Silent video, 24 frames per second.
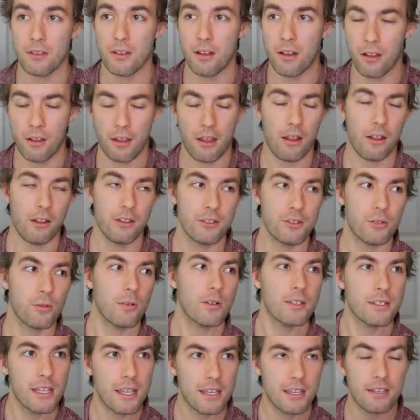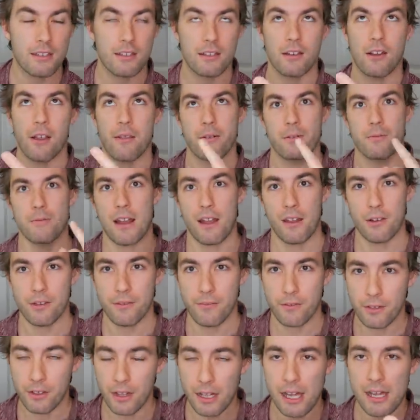I'll enjoy taking another round
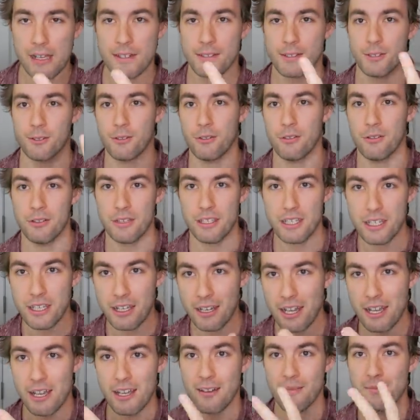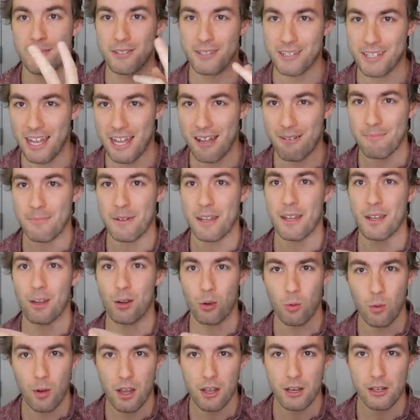of classical, E&M, StatMed,
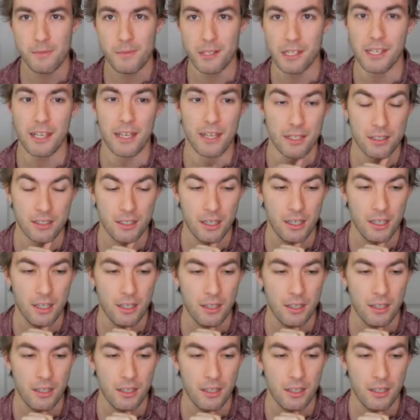Quantum again